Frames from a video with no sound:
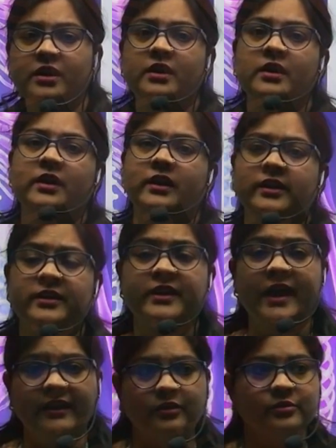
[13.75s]
in
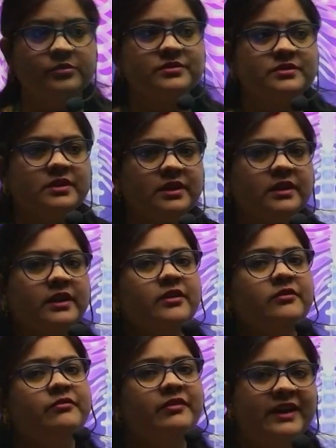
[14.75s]
diagnosing, in
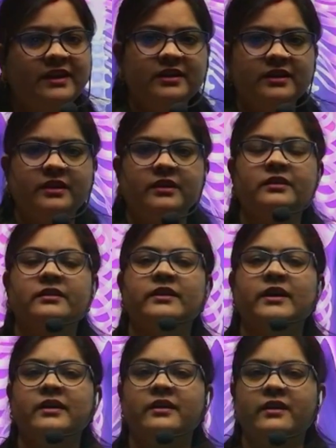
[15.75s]
finding
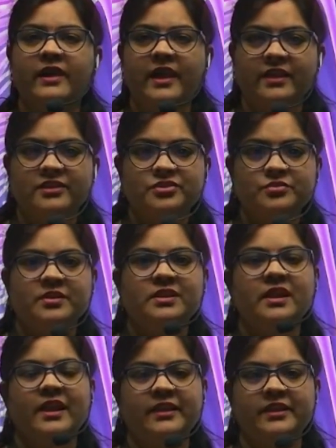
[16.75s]
the actual
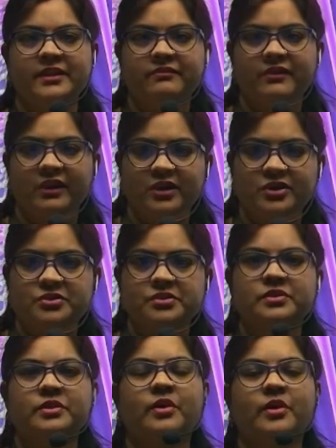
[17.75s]

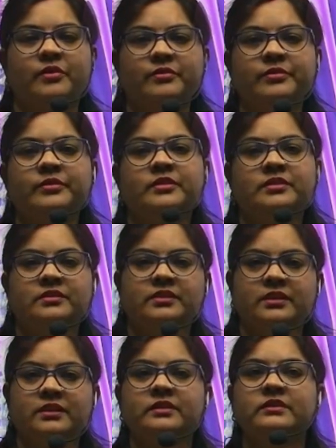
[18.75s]
identification of
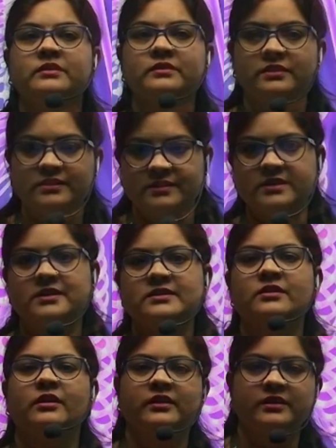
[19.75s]
the disease
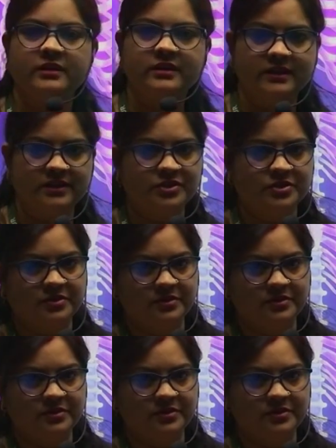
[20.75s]
or the condition